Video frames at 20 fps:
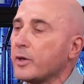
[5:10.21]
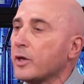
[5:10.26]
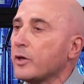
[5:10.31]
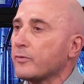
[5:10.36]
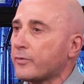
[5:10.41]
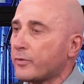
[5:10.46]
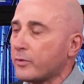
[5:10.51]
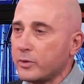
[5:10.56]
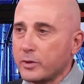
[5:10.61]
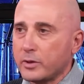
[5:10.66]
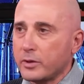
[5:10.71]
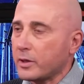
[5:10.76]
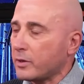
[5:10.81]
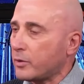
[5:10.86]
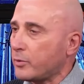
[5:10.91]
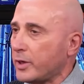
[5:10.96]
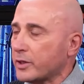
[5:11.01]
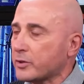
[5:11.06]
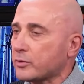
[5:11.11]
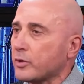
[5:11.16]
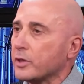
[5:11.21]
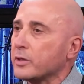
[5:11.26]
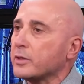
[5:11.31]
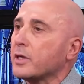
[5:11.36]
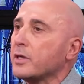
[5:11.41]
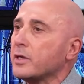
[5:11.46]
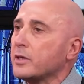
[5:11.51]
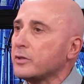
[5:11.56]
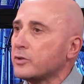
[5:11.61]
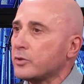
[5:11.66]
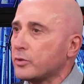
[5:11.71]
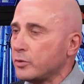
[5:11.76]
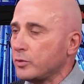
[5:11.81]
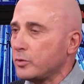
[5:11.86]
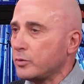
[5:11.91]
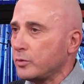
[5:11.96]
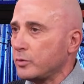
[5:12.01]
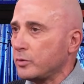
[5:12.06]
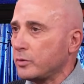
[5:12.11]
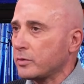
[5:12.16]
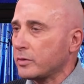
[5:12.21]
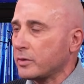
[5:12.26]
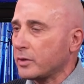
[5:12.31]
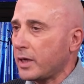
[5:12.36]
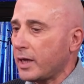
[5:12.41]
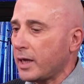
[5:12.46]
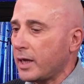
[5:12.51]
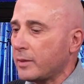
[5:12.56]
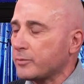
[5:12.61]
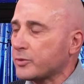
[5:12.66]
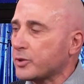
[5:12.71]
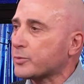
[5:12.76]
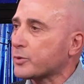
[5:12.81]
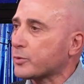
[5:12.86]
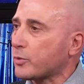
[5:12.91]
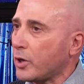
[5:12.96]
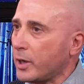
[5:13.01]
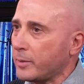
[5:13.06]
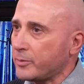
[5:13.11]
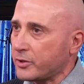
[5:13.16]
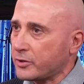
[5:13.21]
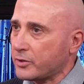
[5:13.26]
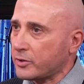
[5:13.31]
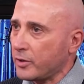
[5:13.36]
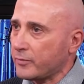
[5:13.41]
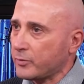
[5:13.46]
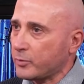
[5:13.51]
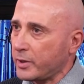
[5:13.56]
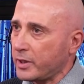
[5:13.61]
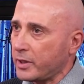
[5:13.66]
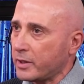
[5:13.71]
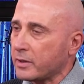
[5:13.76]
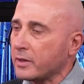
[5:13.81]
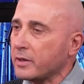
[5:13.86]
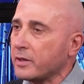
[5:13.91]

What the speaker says: for a restaurant to subscribe to the software.